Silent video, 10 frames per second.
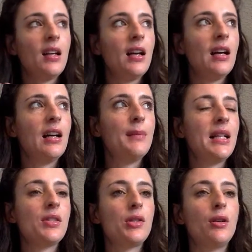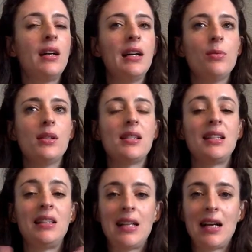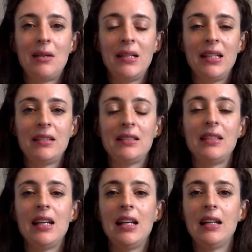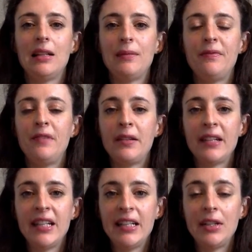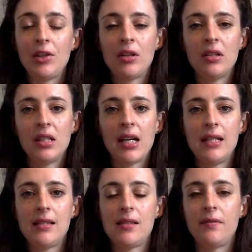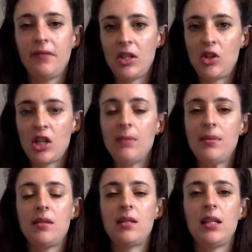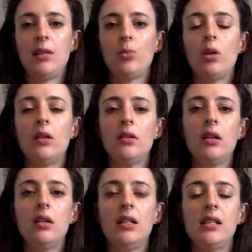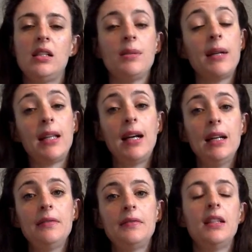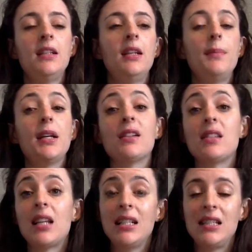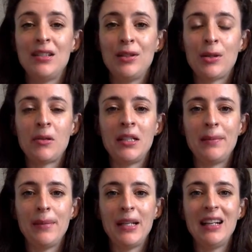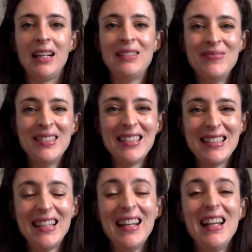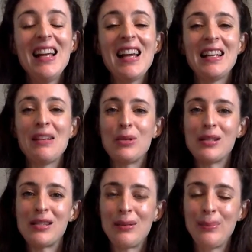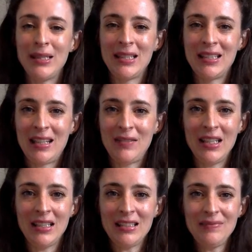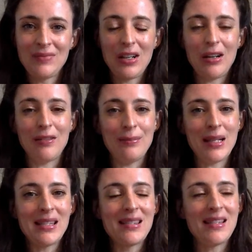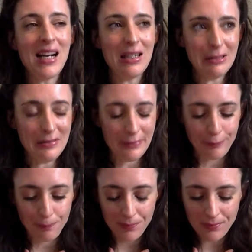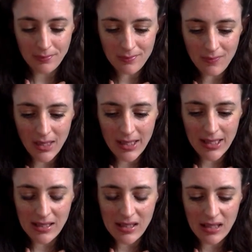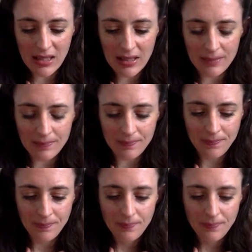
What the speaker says: And so I was allowing very not nice friendships and whatnot into my life, because I didn't know any better and I was not being loving of myself. And now